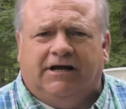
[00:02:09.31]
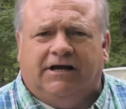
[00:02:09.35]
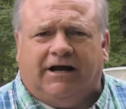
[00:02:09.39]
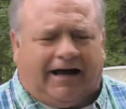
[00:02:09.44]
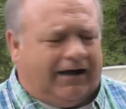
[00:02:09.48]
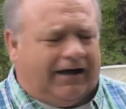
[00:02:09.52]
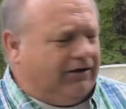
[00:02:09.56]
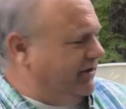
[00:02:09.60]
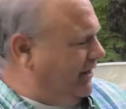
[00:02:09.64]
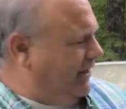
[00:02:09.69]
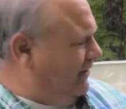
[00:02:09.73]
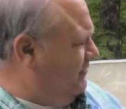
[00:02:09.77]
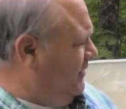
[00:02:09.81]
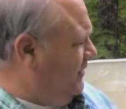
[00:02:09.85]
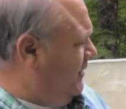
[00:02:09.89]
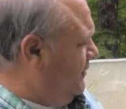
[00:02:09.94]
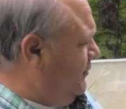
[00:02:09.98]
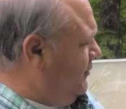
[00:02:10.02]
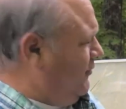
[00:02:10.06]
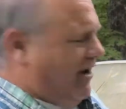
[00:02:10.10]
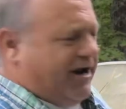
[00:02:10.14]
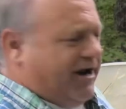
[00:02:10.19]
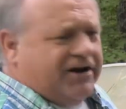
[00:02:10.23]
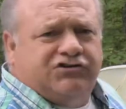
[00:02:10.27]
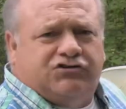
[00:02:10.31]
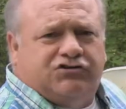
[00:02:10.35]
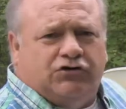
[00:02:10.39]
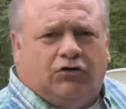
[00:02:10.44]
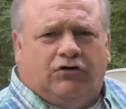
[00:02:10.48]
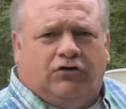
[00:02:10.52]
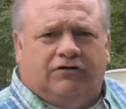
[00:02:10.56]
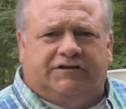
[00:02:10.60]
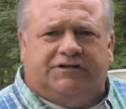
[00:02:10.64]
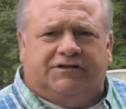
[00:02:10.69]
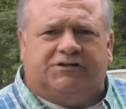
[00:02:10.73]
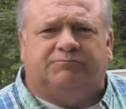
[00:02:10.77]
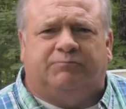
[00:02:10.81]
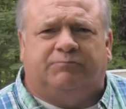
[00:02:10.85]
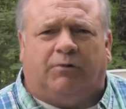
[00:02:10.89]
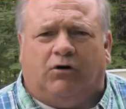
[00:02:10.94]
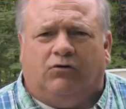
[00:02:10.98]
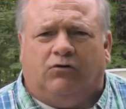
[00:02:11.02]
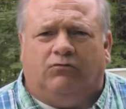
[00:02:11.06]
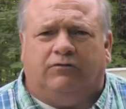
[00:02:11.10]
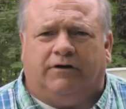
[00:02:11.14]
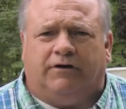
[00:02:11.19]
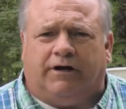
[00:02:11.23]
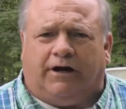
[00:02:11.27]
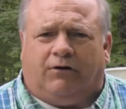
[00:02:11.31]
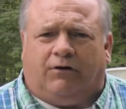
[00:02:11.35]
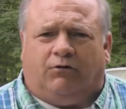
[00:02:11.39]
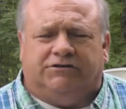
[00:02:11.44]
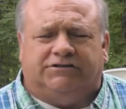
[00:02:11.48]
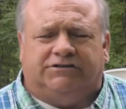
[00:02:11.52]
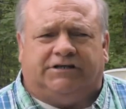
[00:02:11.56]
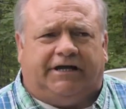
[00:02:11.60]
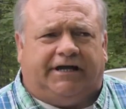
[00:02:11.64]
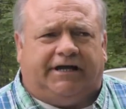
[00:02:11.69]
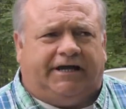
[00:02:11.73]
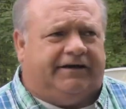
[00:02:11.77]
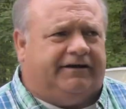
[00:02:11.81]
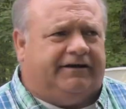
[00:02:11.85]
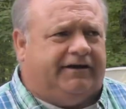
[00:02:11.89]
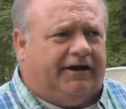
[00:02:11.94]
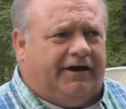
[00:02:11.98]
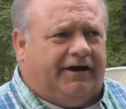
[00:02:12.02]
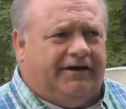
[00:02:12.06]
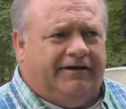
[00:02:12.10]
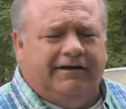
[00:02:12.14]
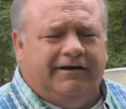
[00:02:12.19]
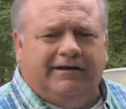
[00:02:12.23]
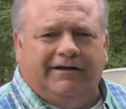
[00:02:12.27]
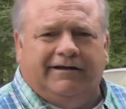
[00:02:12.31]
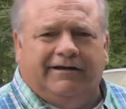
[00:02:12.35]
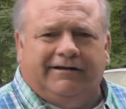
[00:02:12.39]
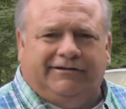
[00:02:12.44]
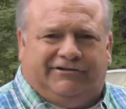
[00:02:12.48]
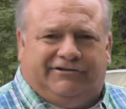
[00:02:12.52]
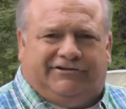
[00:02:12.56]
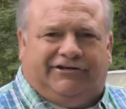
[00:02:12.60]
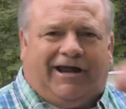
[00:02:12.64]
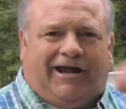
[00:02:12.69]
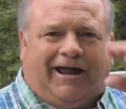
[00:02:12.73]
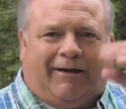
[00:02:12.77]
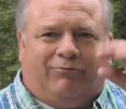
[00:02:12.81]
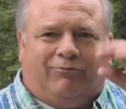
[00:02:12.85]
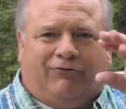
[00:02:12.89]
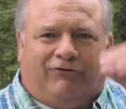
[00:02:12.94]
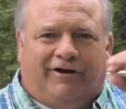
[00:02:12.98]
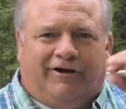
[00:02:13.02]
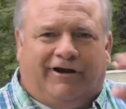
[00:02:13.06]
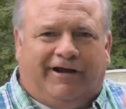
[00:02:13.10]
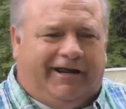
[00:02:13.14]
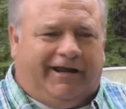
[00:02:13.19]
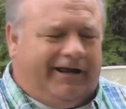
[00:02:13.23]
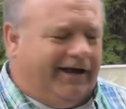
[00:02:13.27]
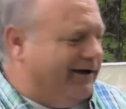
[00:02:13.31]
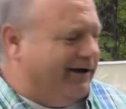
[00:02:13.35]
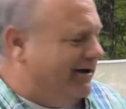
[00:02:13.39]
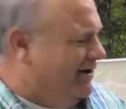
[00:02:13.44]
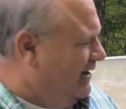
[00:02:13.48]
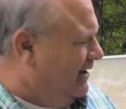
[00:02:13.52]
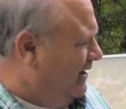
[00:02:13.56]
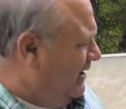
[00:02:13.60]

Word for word: I'll give you a grand tour of this boat uh, once I get done jabbering here.